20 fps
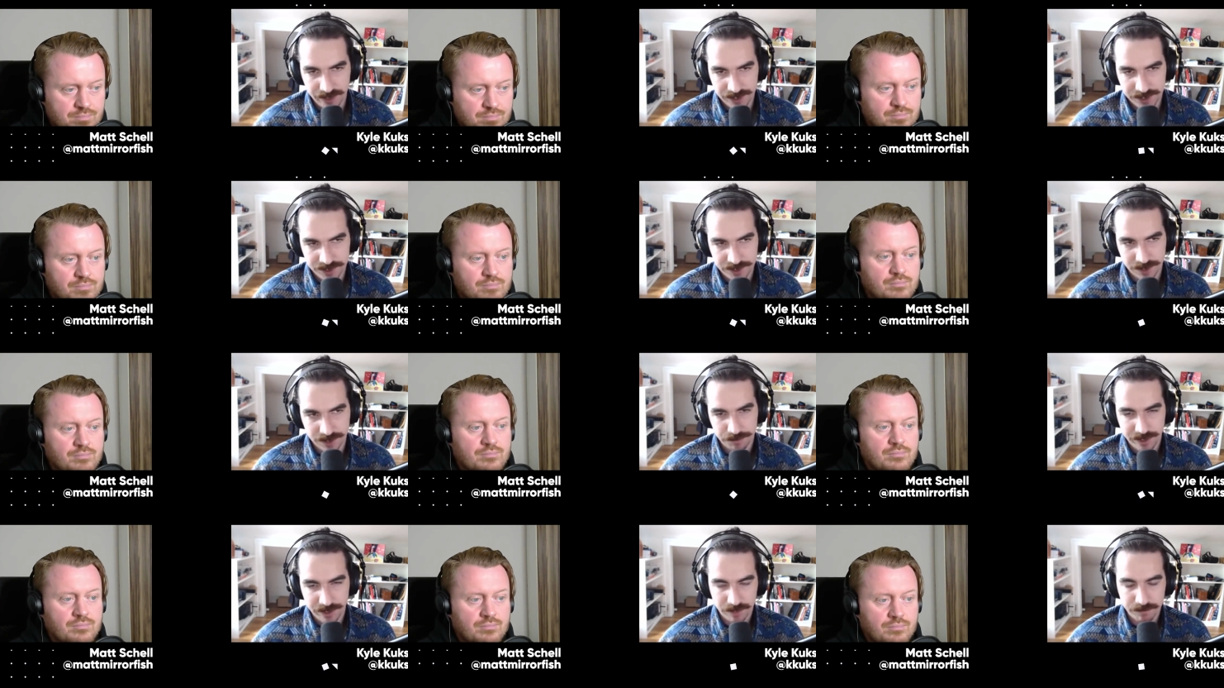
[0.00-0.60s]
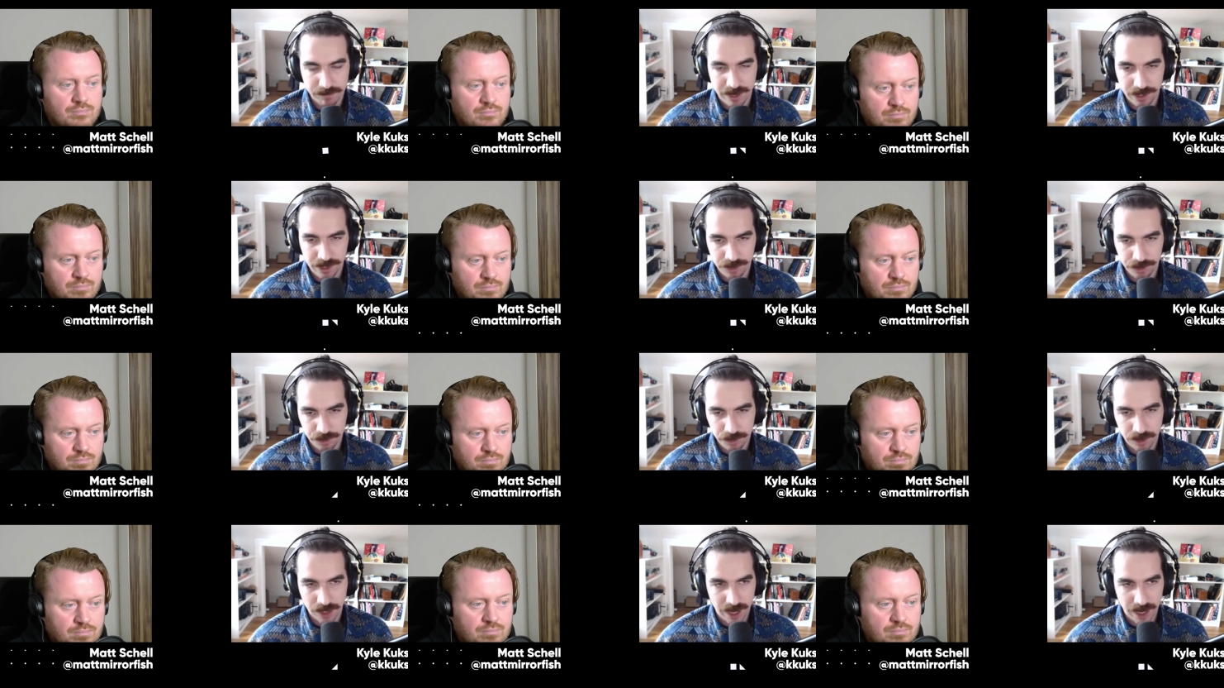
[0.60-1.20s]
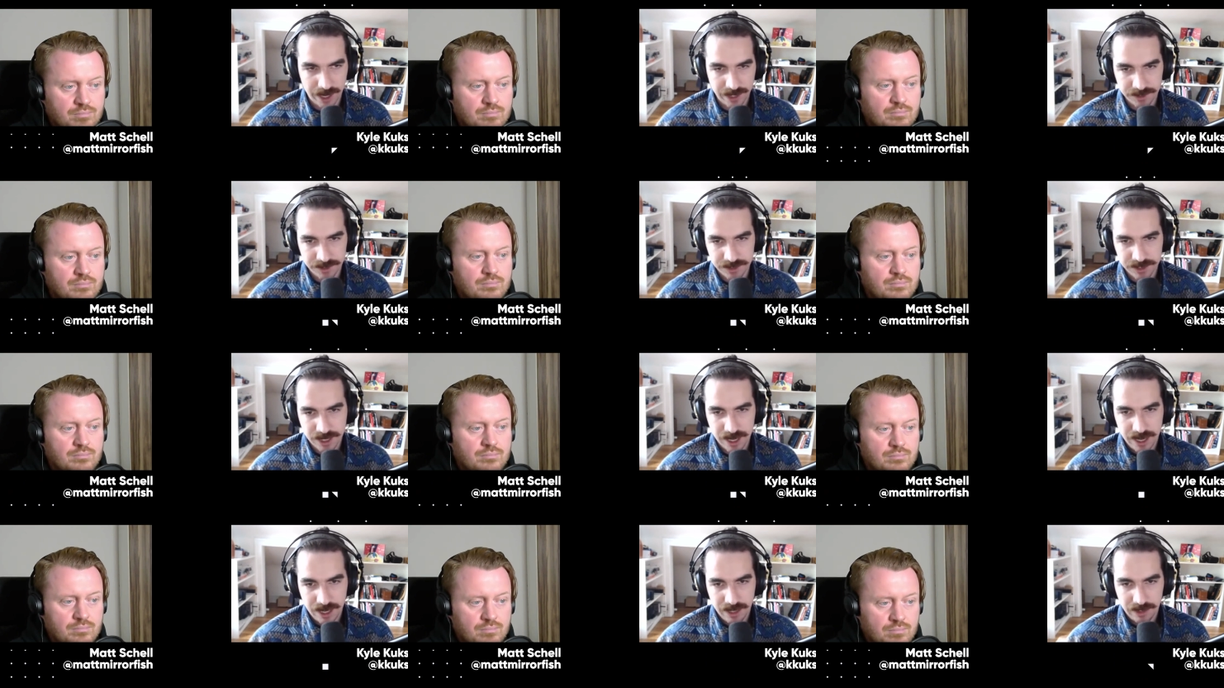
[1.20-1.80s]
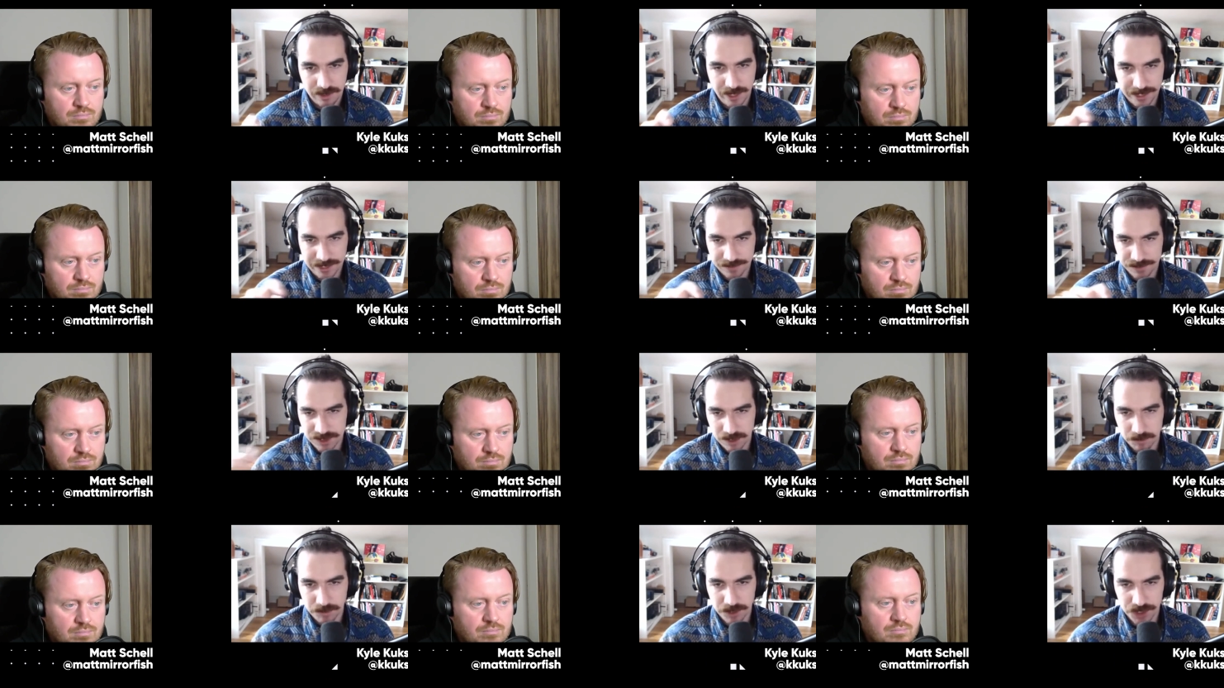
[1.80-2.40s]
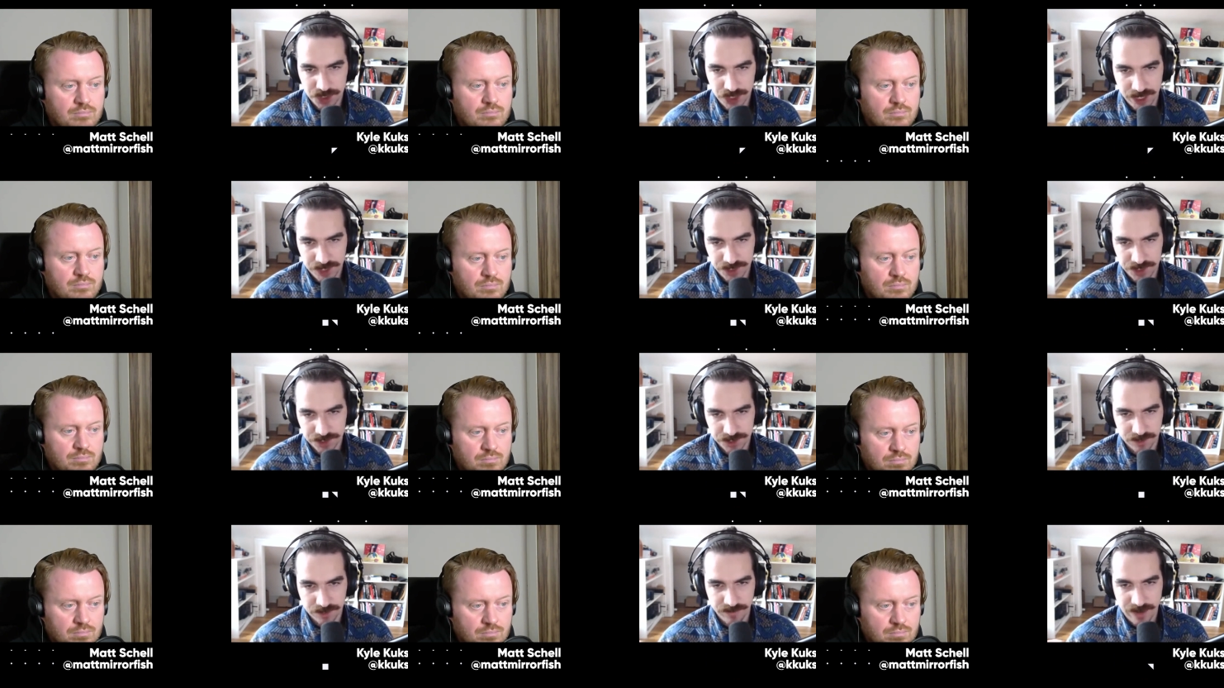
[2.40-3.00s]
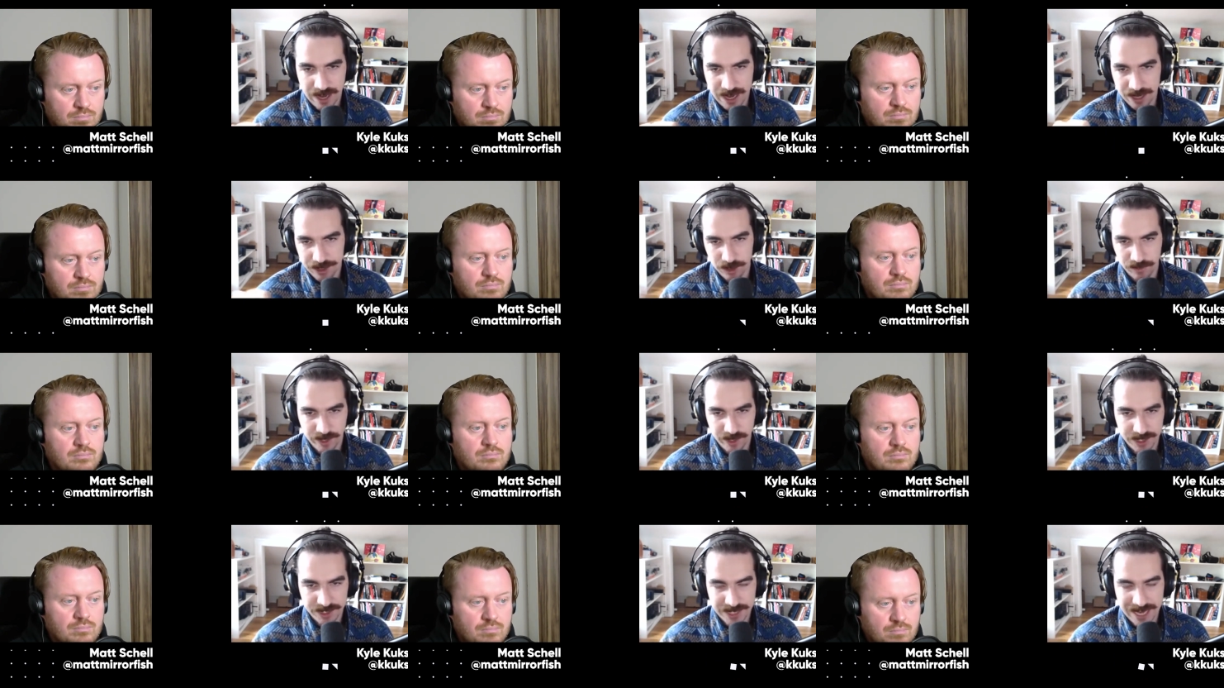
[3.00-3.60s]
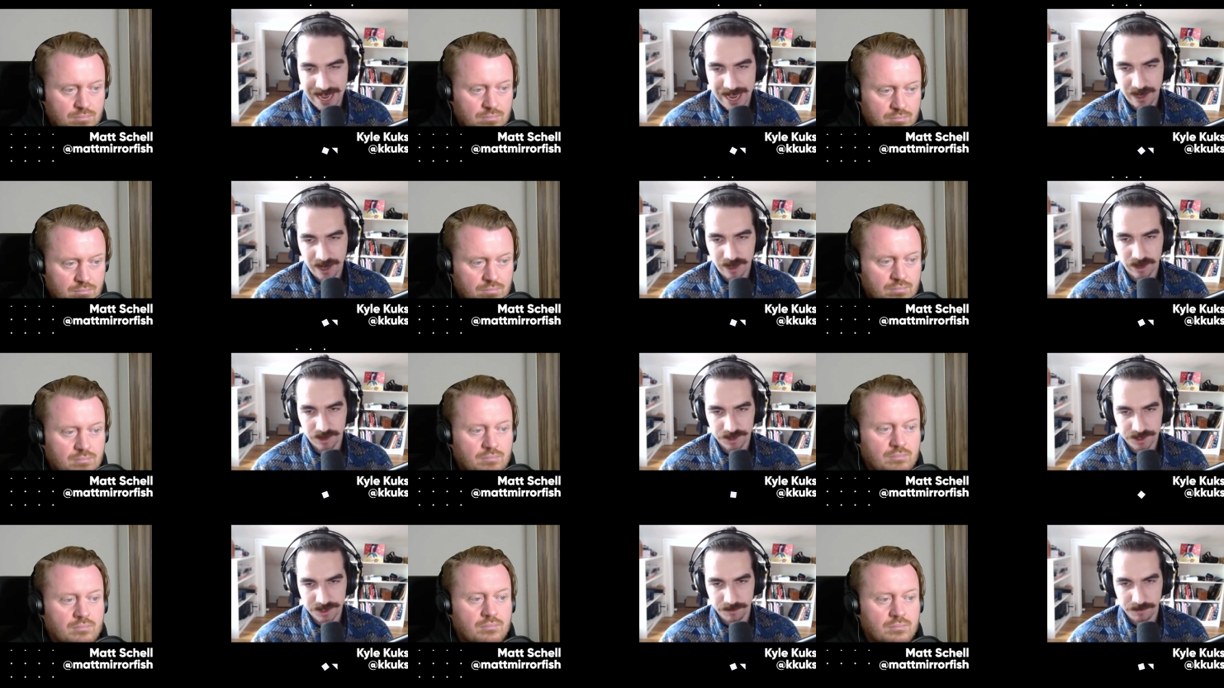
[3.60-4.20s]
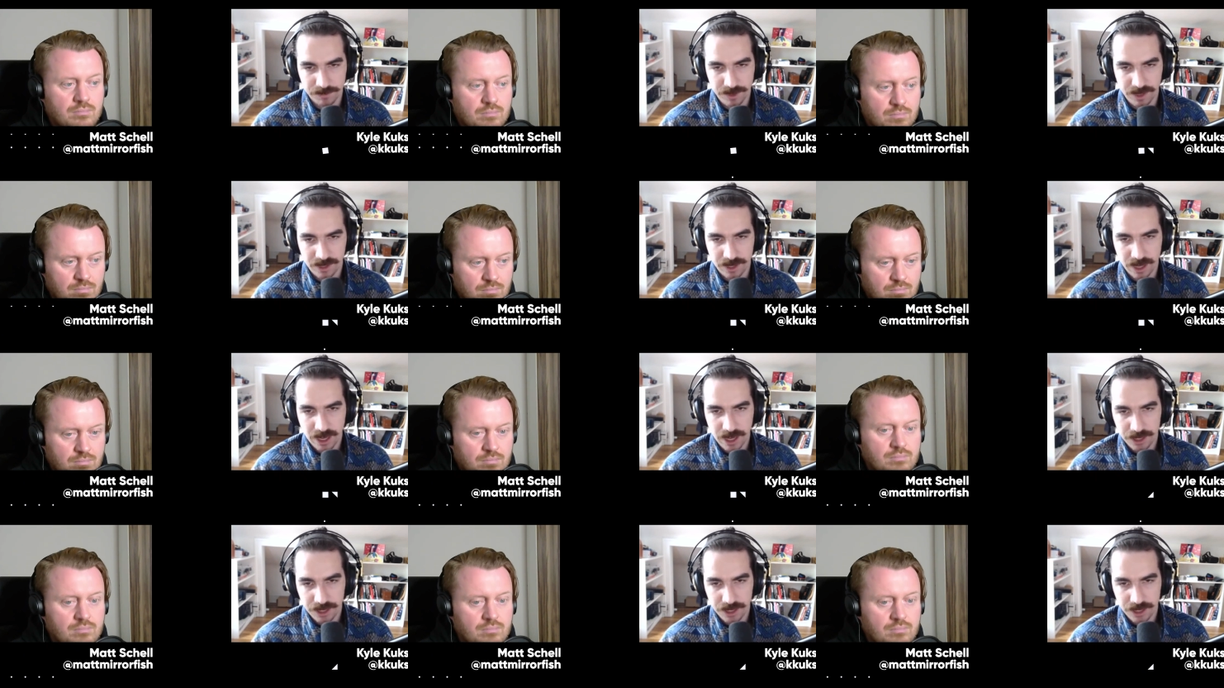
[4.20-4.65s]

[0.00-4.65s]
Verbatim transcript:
Speaker 1: that's separated by new lines, like if someone changes the value of an attack or something,